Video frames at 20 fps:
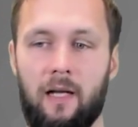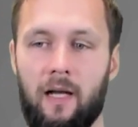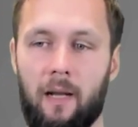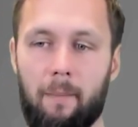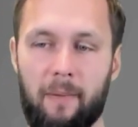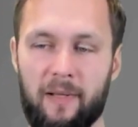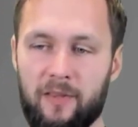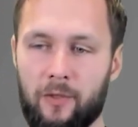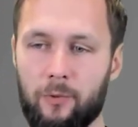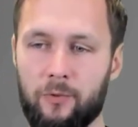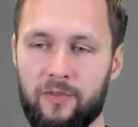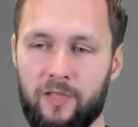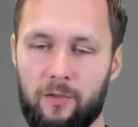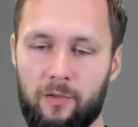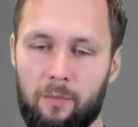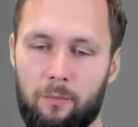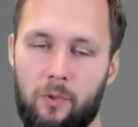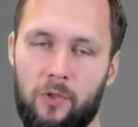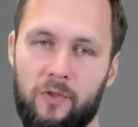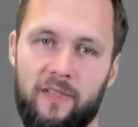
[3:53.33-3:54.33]
But those are
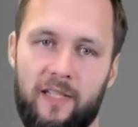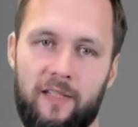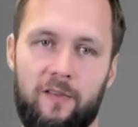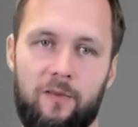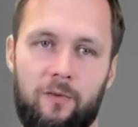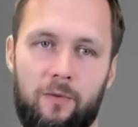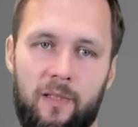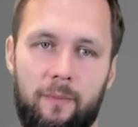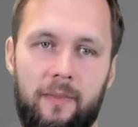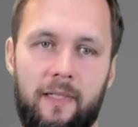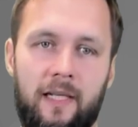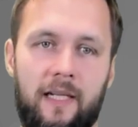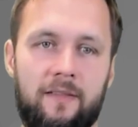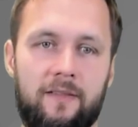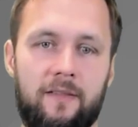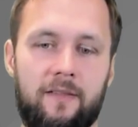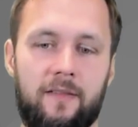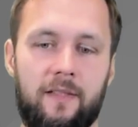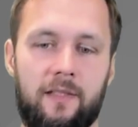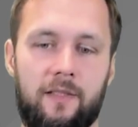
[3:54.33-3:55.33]
among the extreme
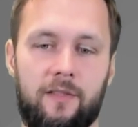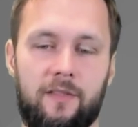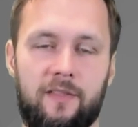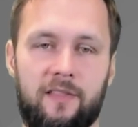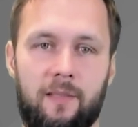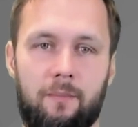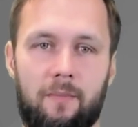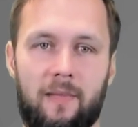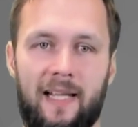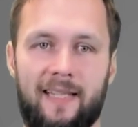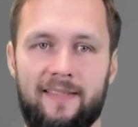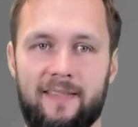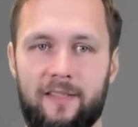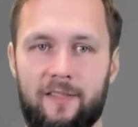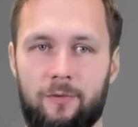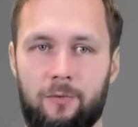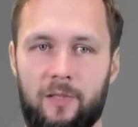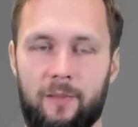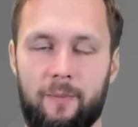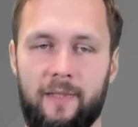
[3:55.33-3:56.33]
cases. There are some less
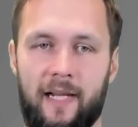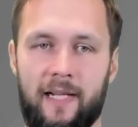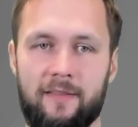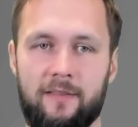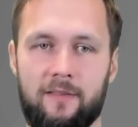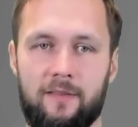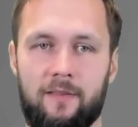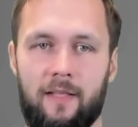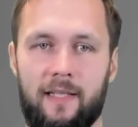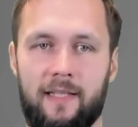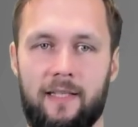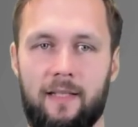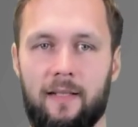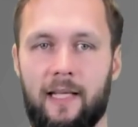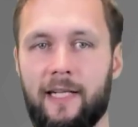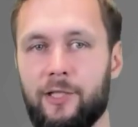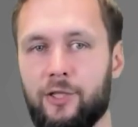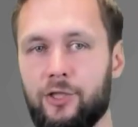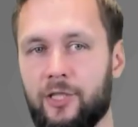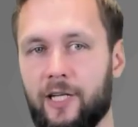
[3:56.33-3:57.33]
extreme cases like
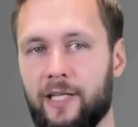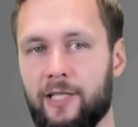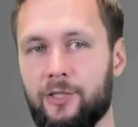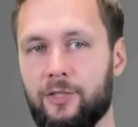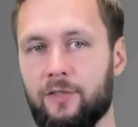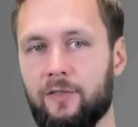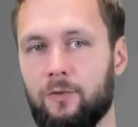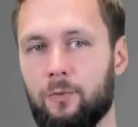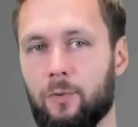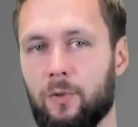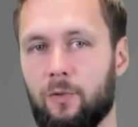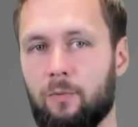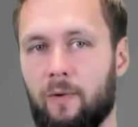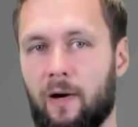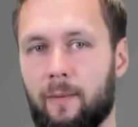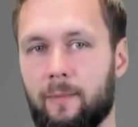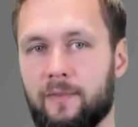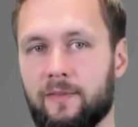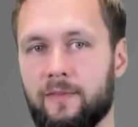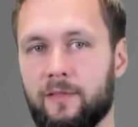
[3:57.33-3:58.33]
late changes to
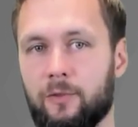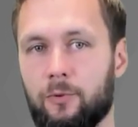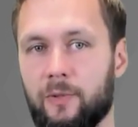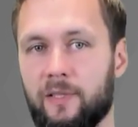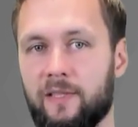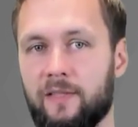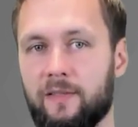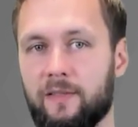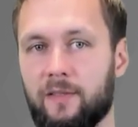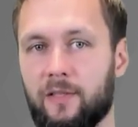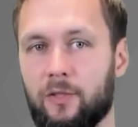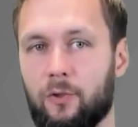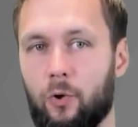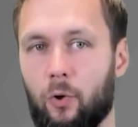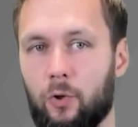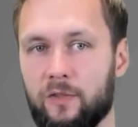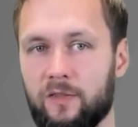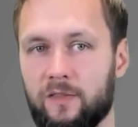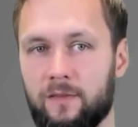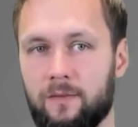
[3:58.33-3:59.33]
requirements increasing the
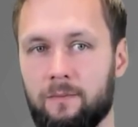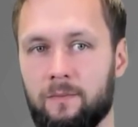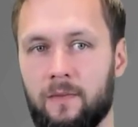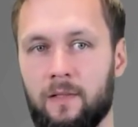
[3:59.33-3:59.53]
cost,